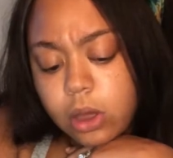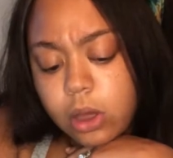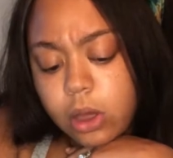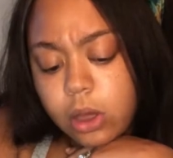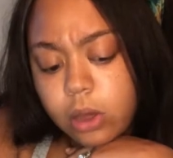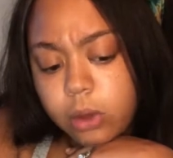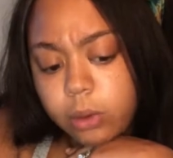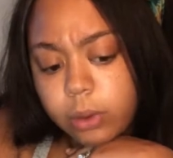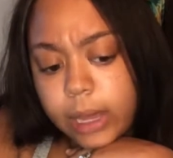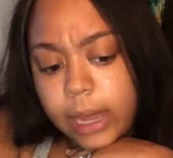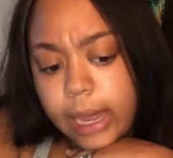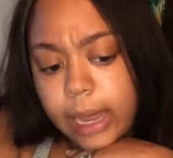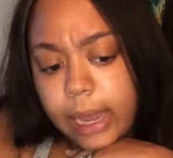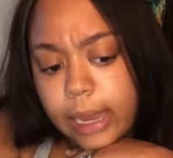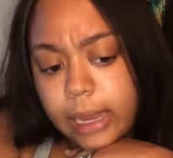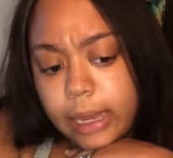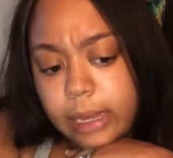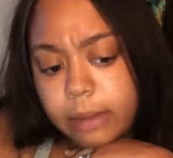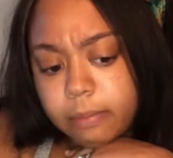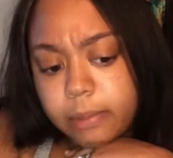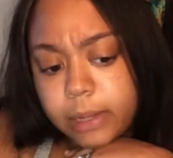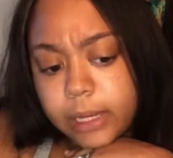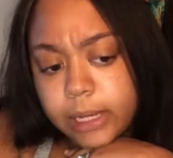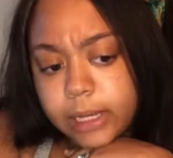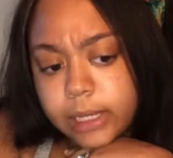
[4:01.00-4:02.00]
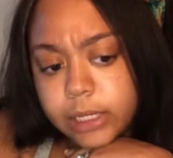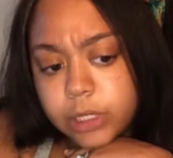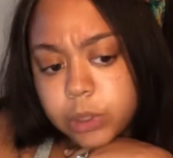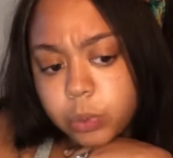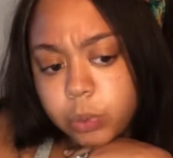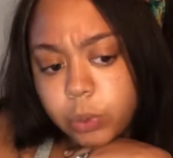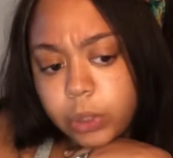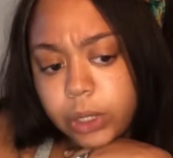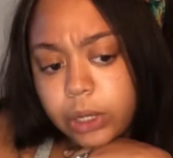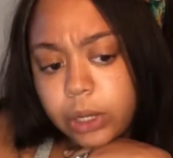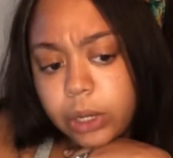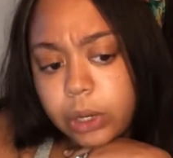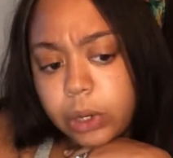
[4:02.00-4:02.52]
Okay, because
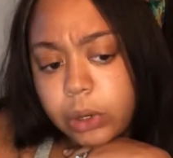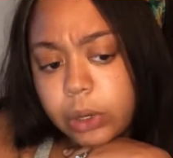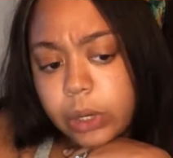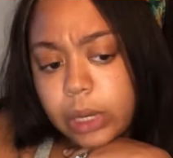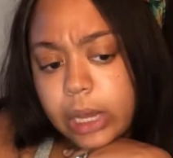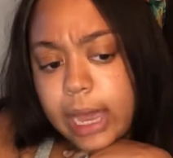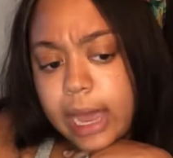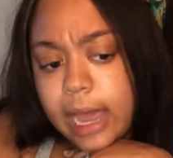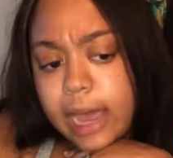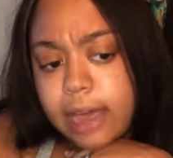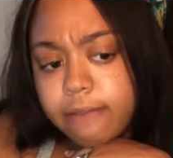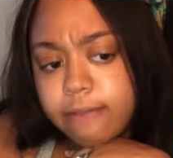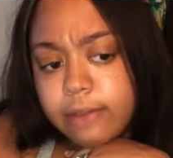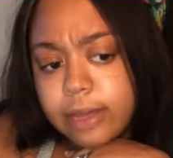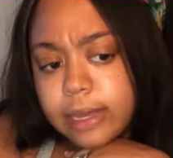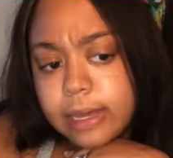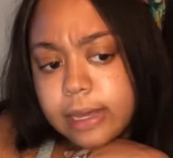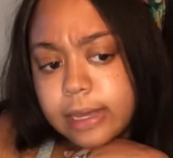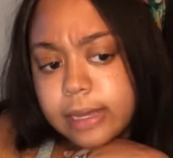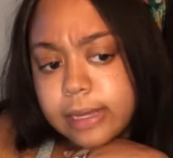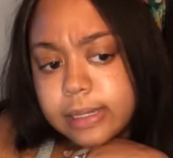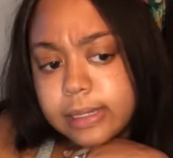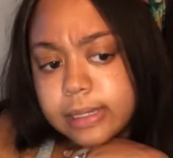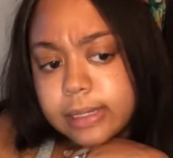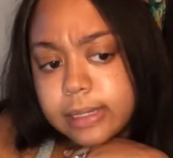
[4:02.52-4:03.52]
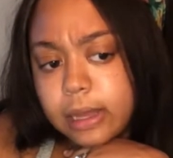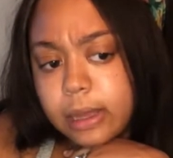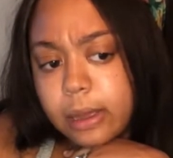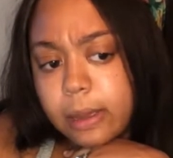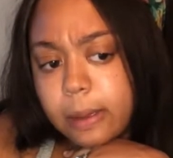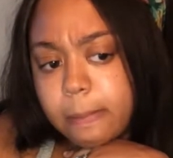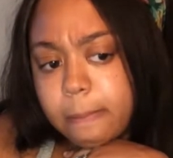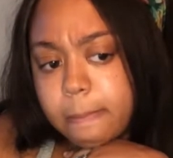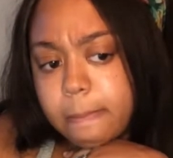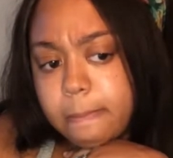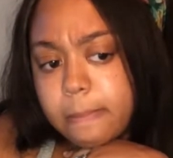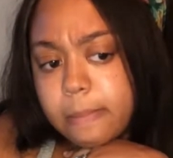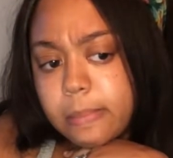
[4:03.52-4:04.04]
we're having
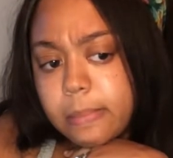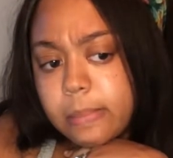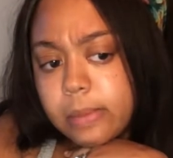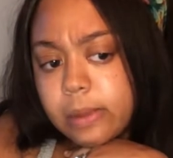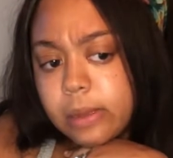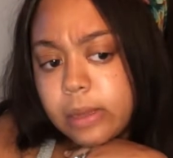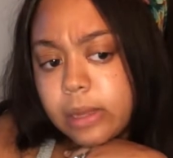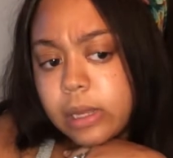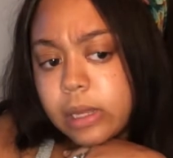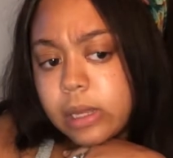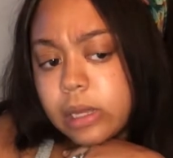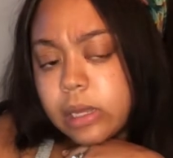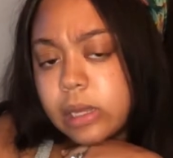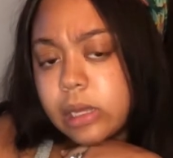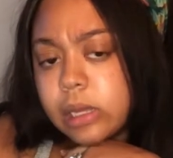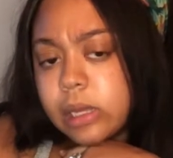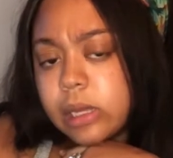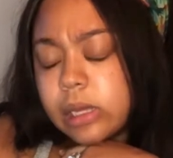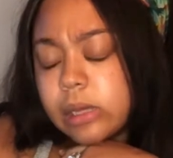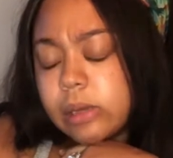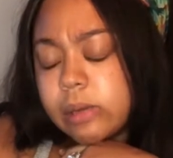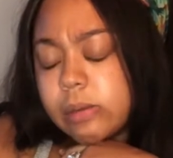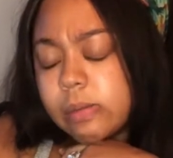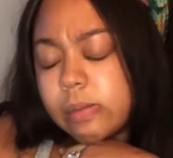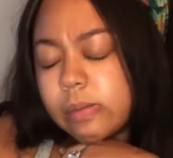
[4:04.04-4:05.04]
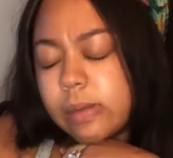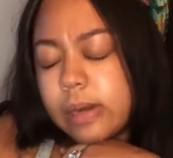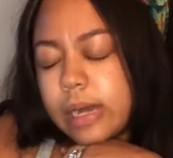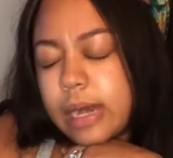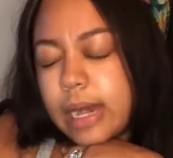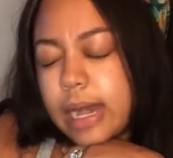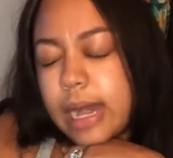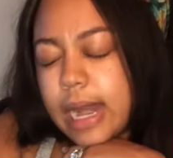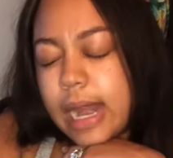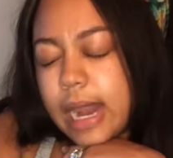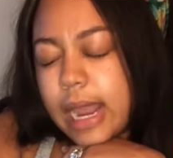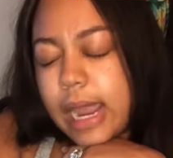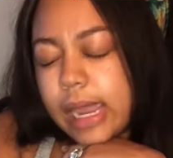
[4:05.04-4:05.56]
some
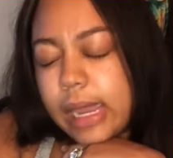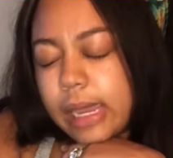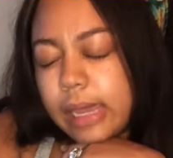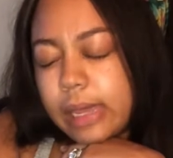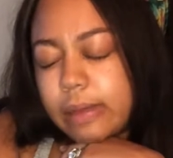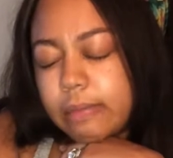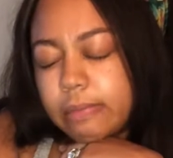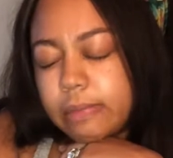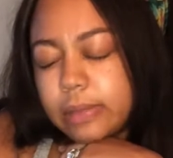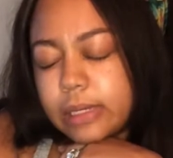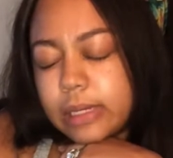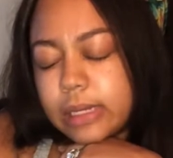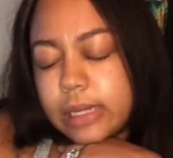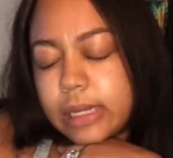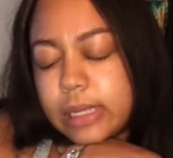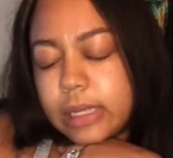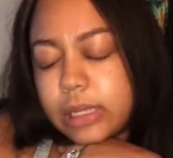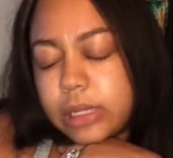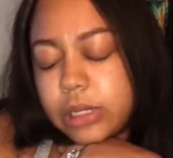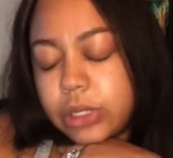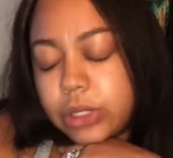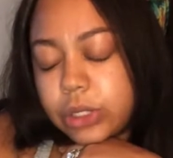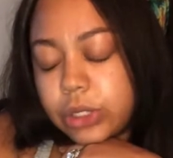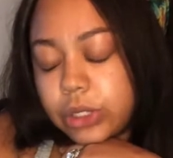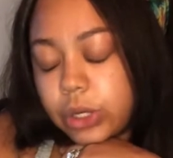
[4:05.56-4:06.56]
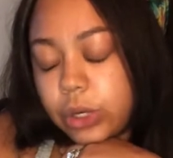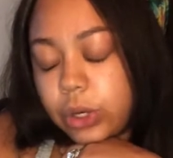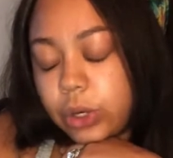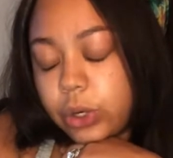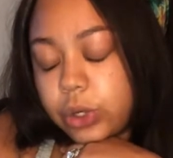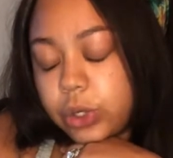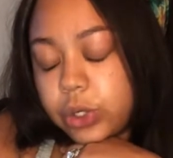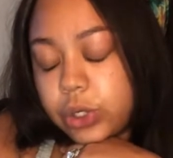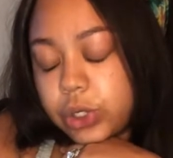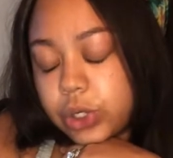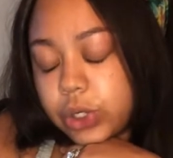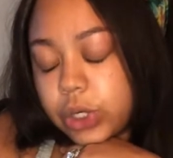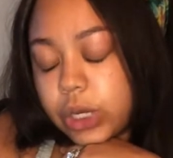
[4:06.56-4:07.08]
names in the
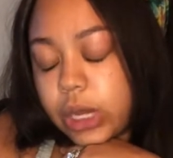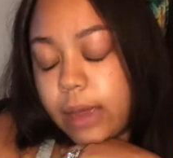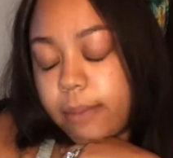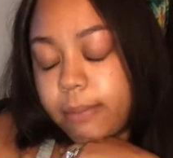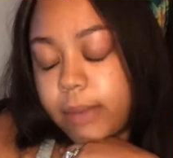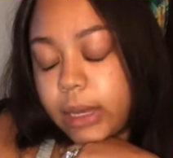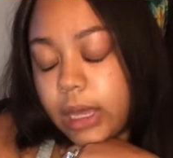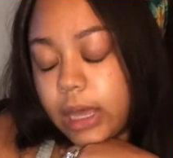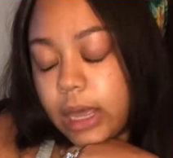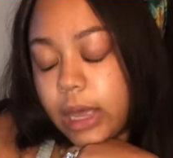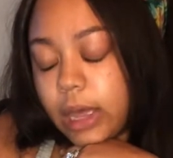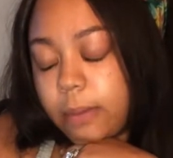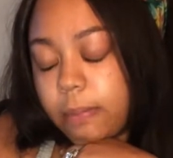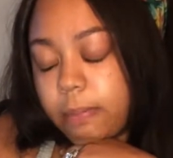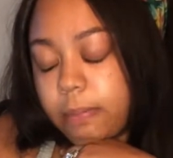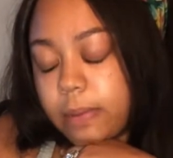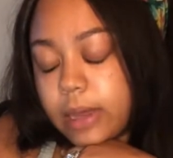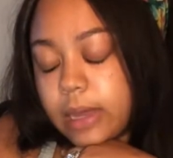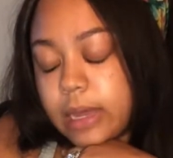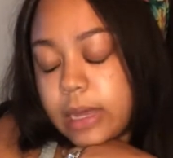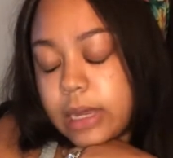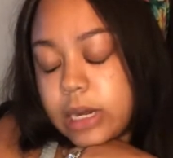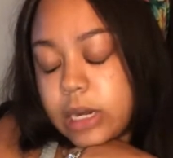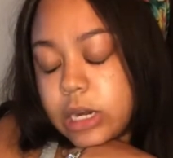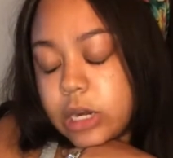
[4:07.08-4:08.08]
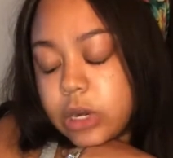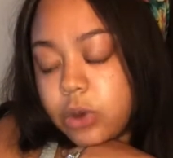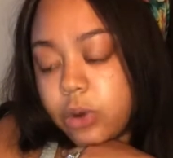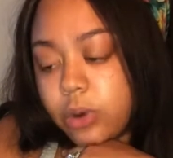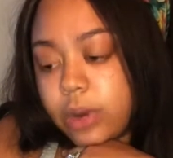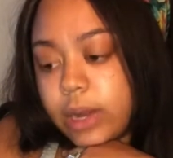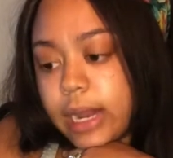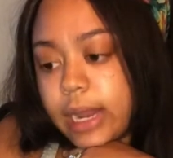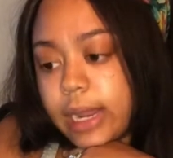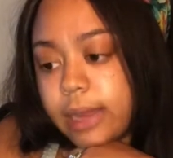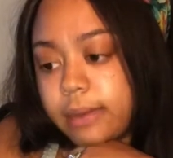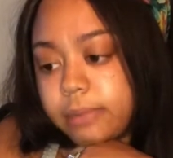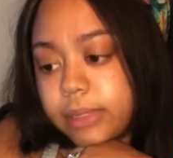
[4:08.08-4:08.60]
search coming up and your
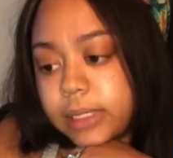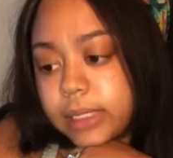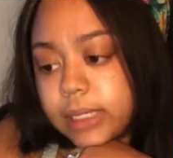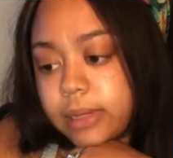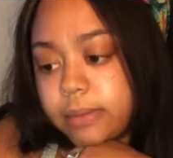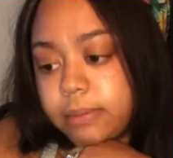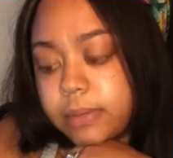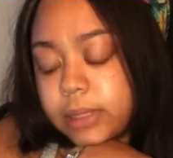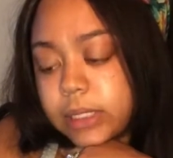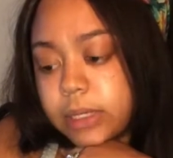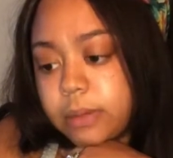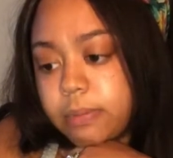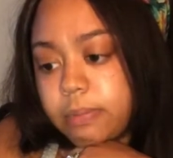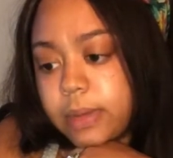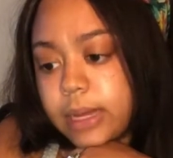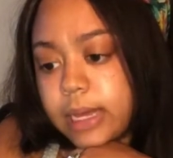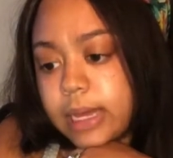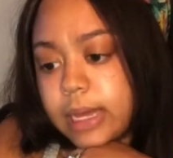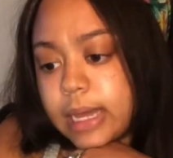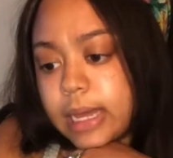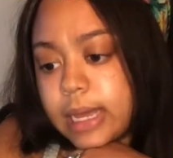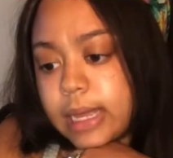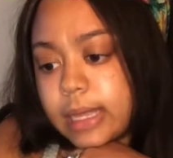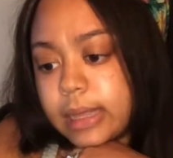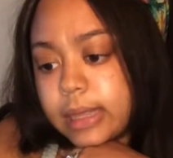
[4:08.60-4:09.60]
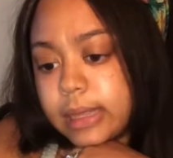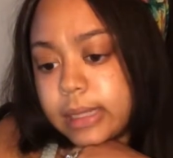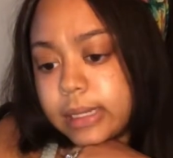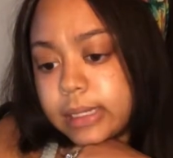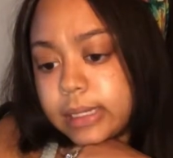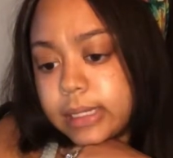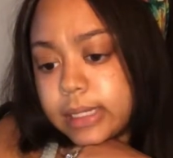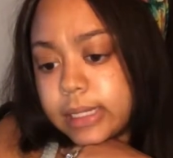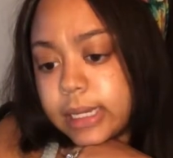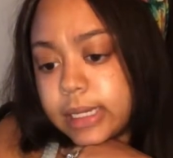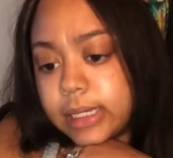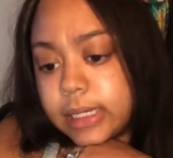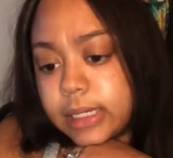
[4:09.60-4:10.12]
name seems to be in the
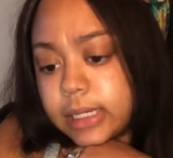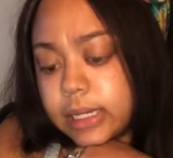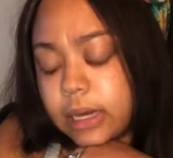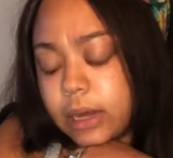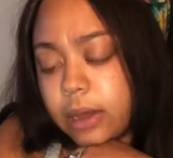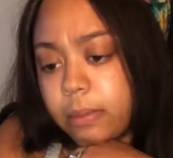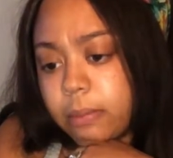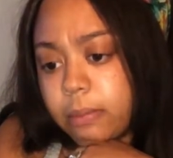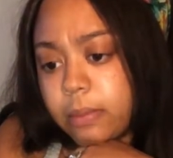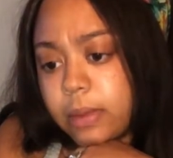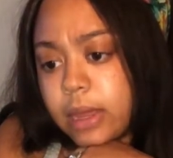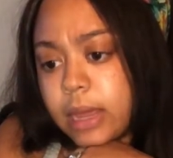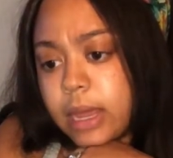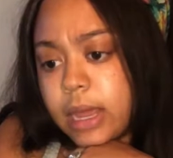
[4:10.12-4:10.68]
system.